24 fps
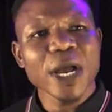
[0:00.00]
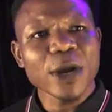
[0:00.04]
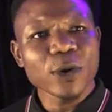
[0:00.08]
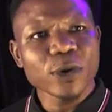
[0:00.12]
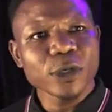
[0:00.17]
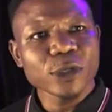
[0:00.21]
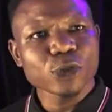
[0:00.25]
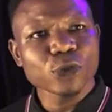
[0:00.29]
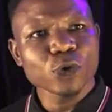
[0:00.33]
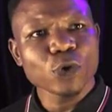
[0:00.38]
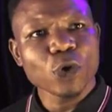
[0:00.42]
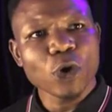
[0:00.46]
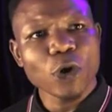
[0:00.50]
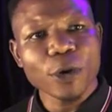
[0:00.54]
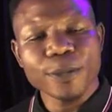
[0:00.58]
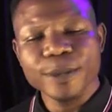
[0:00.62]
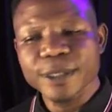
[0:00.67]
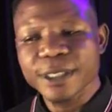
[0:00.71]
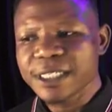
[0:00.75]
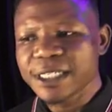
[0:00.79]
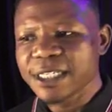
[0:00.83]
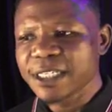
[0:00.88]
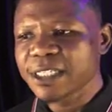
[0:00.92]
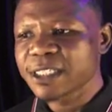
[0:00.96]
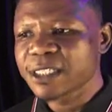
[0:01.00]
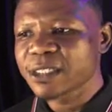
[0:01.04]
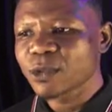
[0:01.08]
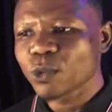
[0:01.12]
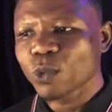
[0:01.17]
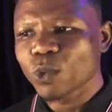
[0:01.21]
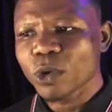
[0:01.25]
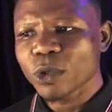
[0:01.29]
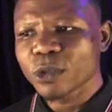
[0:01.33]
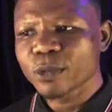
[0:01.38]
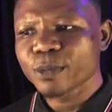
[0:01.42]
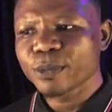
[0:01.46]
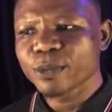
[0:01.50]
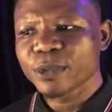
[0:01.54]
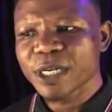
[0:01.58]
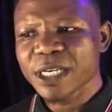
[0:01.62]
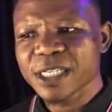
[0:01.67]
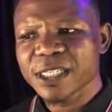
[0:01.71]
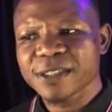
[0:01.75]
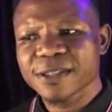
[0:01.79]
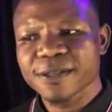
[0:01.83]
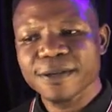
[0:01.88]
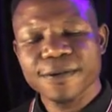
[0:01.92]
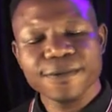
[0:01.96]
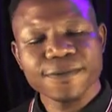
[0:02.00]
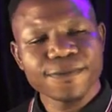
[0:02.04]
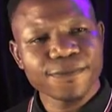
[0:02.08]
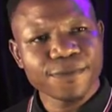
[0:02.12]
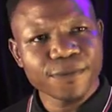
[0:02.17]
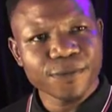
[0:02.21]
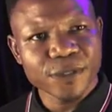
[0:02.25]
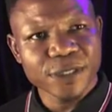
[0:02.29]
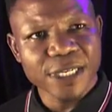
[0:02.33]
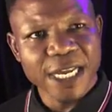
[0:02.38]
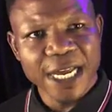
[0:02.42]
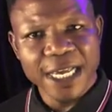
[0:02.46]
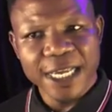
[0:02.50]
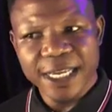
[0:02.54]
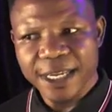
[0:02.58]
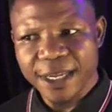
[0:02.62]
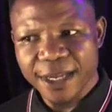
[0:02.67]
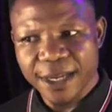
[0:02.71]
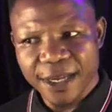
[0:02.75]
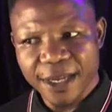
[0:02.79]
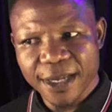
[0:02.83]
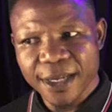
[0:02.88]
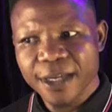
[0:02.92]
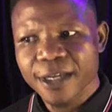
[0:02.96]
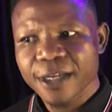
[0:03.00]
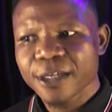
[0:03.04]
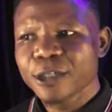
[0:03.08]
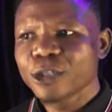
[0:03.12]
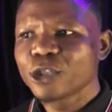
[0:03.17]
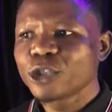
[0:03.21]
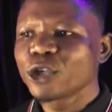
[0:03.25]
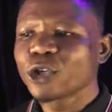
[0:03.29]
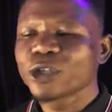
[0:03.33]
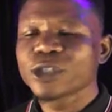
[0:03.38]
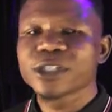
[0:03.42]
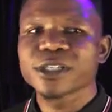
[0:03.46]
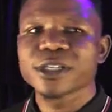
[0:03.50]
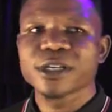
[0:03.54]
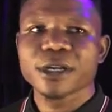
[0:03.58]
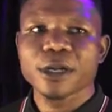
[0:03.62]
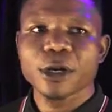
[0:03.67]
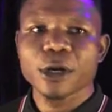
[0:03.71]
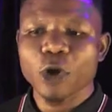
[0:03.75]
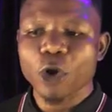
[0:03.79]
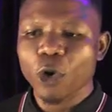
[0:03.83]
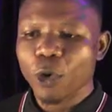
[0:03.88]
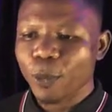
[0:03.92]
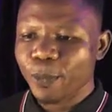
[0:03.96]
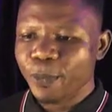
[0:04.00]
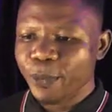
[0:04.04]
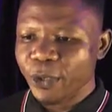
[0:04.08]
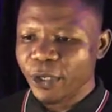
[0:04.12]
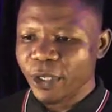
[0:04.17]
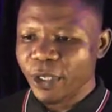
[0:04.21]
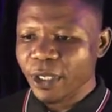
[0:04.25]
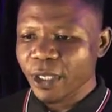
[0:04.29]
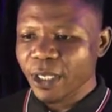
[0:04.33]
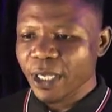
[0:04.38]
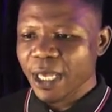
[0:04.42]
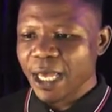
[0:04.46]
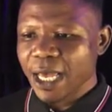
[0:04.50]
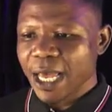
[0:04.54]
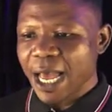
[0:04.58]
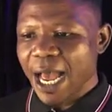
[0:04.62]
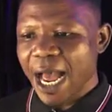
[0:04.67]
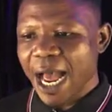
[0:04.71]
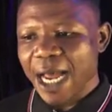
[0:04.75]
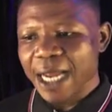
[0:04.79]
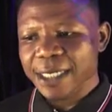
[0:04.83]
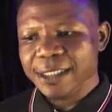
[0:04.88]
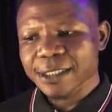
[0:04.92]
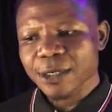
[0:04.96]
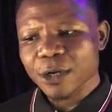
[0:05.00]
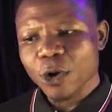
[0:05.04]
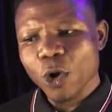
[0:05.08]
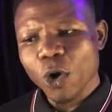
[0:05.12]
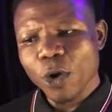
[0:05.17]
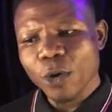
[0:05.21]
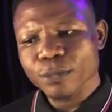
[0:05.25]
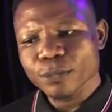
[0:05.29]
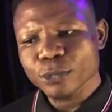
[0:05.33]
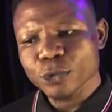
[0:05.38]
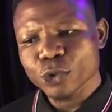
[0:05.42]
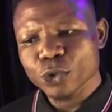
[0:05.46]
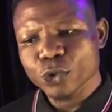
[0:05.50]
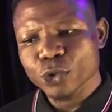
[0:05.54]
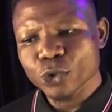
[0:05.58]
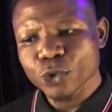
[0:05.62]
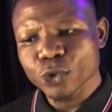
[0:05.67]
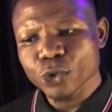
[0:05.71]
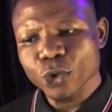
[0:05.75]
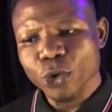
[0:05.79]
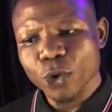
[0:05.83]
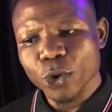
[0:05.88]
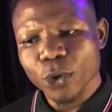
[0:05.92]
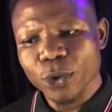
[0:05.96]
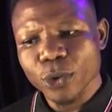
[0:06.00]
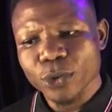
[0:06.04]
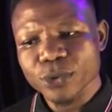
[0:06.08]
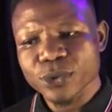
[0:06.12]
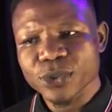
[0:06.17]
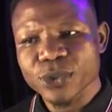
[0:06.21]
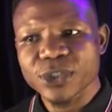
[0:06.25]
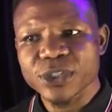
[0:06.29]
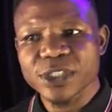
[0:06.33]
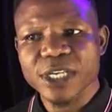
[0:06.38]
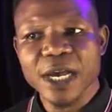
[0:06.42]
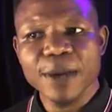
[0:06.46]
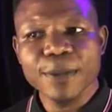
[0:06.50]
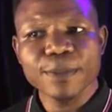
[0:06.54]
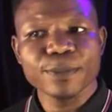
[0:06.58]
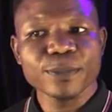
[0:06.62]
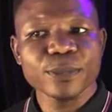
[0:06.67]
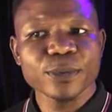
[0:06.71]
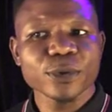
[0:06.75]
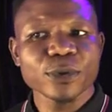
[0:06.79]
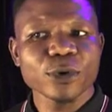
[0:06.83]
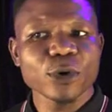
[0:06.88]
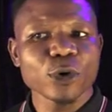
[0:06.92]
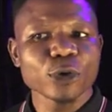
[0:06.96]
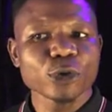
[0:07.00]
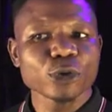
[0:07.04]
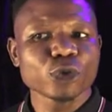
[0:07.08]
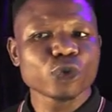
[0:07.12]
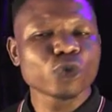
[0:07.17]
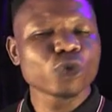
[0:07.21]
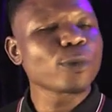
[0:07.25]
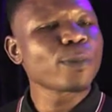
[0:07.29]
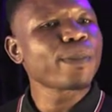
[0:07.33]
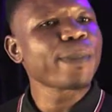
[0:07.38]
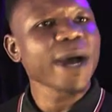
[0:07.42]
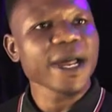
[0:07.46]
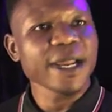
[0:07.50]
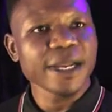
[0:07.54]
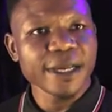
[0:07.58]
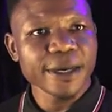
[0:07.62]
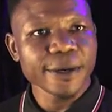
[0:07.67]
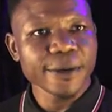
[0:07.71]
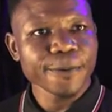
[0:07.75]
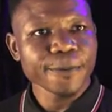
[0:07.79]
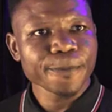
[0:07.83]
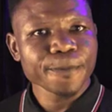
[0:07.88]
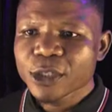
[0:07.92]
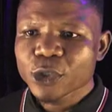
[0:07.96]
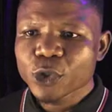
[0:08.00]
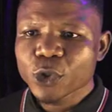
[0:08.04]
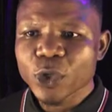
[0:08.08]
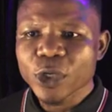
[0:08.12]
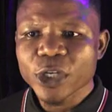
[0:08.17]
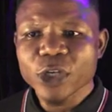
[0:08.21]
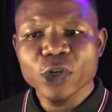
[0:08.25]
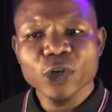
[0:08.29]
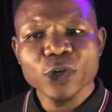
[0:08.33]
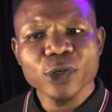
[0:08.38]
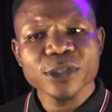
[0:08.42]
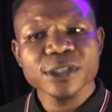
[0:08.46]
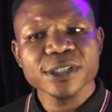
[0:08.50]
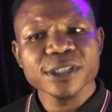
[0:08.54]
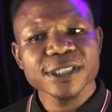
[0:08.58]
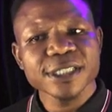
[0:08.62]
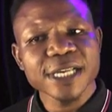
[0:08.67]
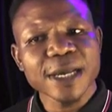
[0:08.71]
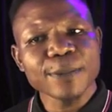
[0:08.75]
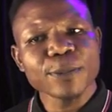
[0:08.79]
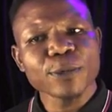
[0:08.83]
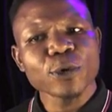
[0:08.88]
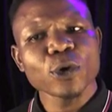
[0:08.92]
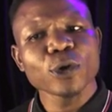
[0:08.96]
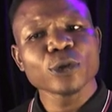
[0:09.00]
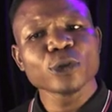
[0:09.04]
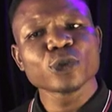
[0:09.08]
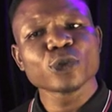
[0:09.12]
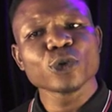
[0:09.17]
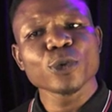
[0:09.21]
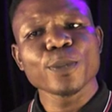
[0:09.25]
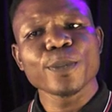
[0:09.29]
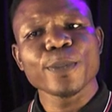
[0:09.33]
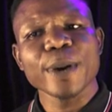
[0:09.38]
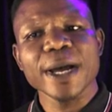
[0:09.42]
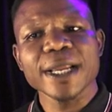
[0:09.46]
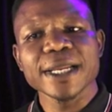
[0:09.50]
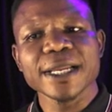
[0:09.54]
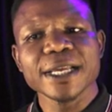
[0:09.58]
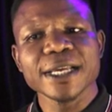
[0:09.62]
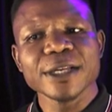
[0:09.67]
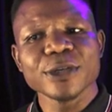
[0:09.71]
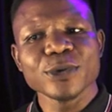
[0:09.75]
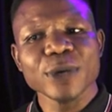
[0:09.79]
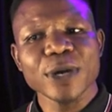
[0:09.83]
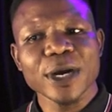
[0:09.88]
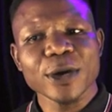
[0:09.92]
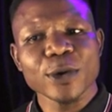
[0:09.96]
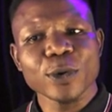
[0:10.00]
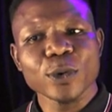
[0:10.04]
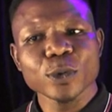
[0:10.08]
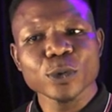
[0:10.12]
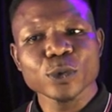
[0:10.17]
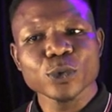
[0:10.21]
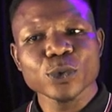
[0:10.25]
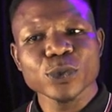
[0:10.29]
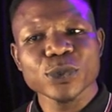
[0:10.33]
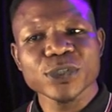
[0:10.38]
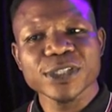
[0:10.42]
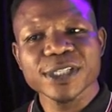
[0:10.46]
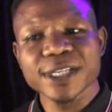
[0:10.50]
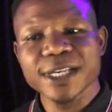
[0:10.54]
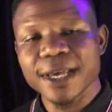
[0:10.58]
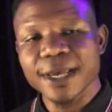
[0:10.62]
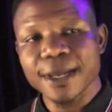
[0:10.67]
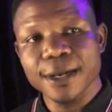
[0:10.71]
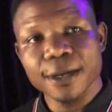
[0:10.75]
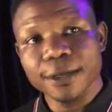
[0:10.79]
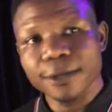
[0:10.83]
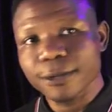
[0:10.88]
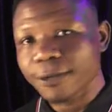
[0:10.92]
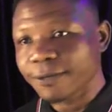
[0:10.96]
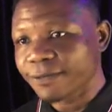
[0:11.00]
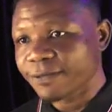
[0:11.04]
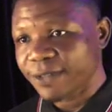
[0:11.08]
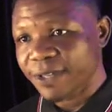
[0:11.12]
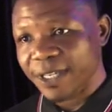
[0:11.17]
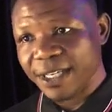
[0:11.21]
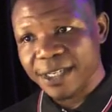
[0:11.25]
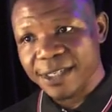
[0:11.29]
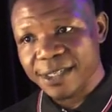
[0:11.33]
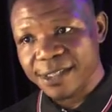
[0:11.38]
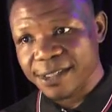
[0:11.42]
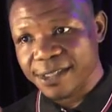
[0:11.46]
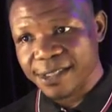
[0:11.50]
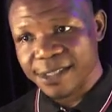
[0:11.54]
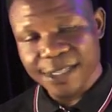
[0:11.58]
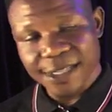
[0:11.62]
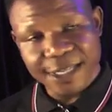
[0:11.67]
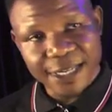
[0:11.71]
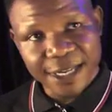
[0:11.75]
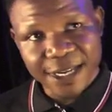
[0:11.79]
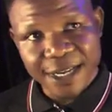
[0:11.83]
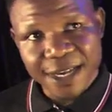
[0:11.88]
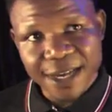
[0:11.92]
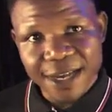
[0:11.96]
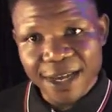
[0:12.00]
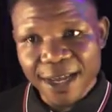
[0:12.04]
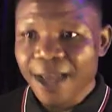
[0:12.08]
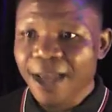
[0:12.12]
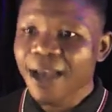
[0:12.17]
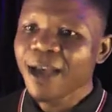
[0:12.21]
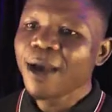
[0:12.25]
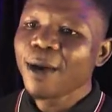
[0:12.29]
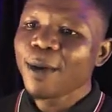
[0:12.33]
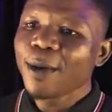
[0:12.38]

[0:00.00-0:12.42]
are going to copy this WordPress folder here. Just copy and come to your Xampp control panel. So in your Xampp control panel, you are going to see a lot of things here,